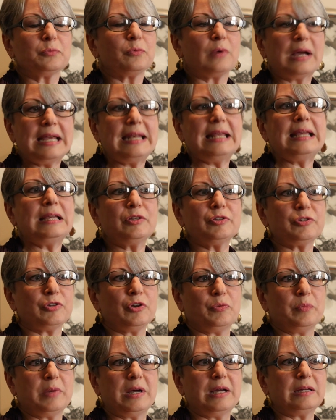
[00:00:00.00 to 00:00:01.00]
writing so
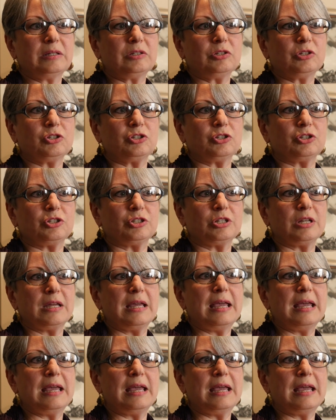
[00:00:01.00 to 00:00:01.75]
much